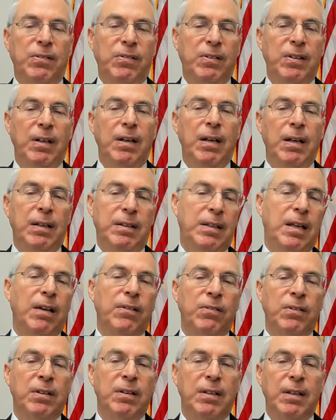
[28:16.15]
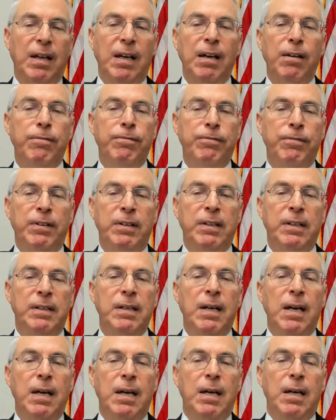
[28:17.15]
Still, it doesn't have
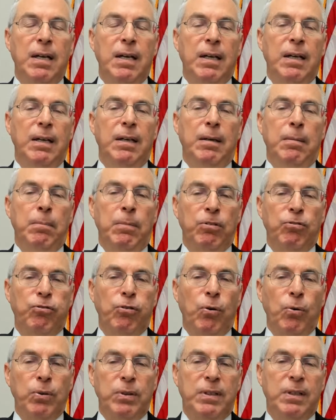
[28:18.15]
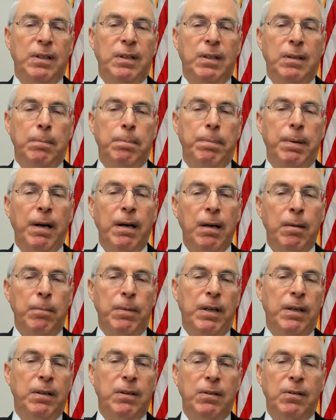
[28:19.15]
a majority in
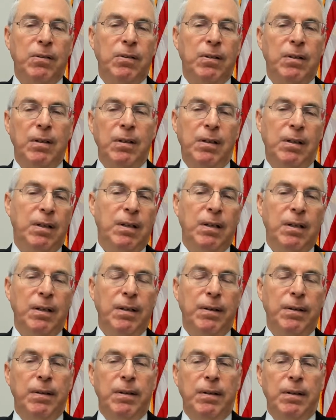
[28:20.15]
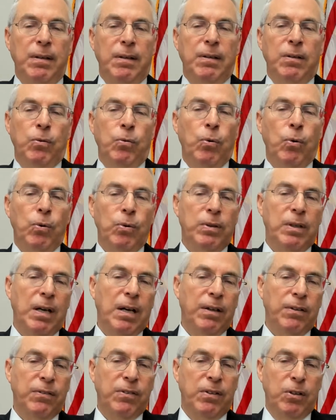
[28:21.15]
parliament, nor
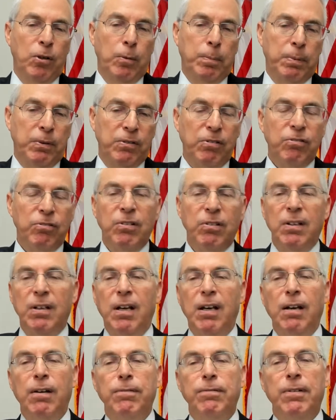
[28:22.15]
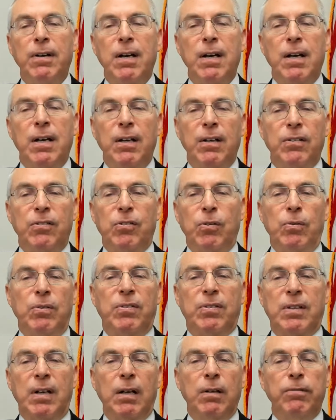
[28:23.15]
does the opposition have. So
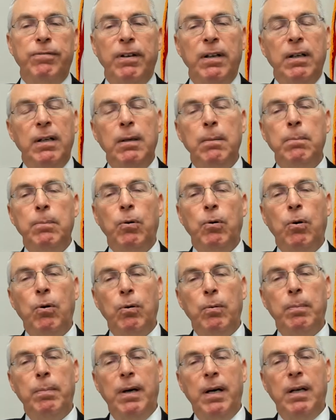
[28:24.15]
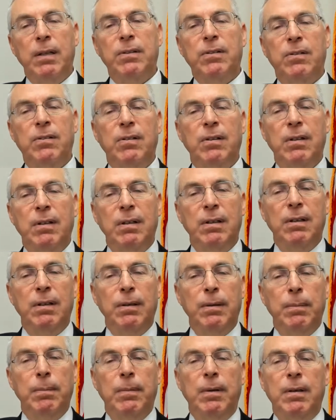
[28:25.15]
it's kind of a limbo, but
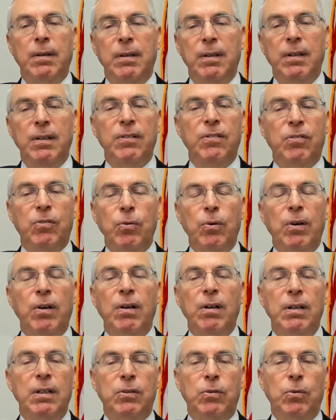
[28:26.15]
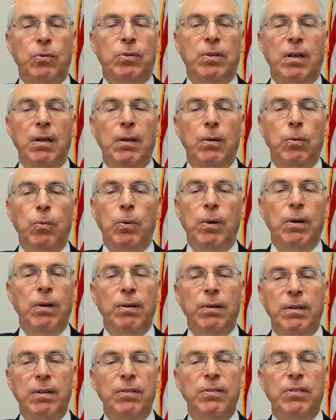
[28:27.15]
it's too early to tell
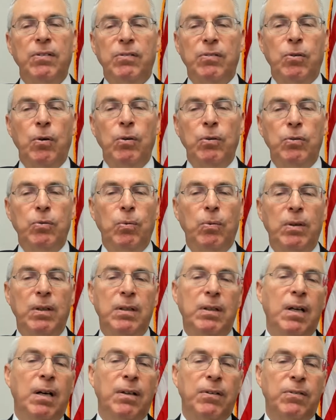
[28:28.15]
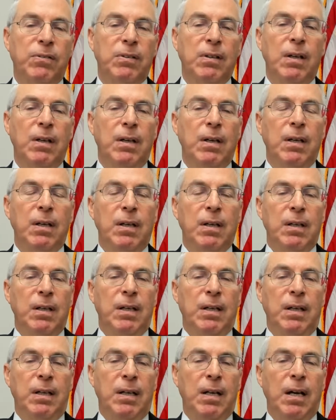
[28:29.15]
where this is going to lead us.
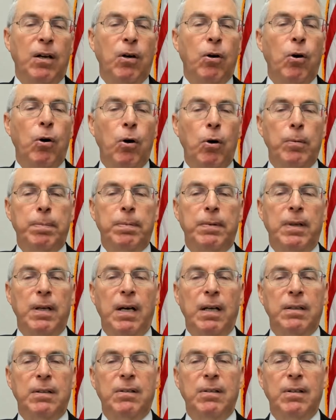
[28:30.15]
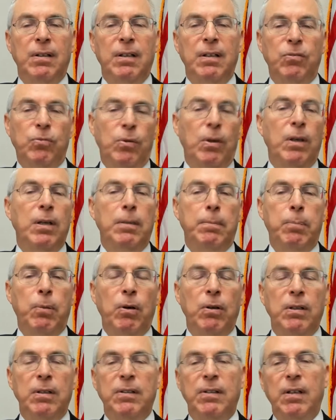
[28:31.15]
And I hope that Israeli
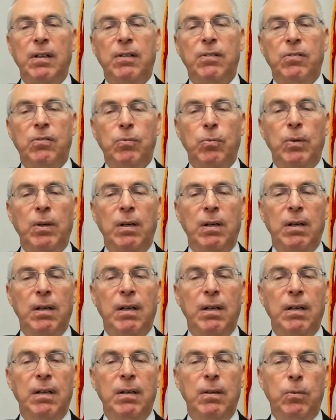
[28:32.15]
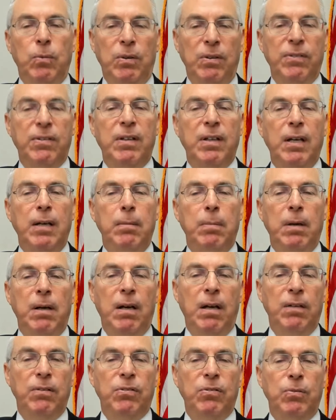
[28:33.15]
politics will
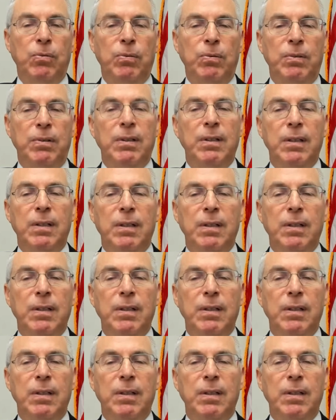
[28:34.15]
stabilize soon.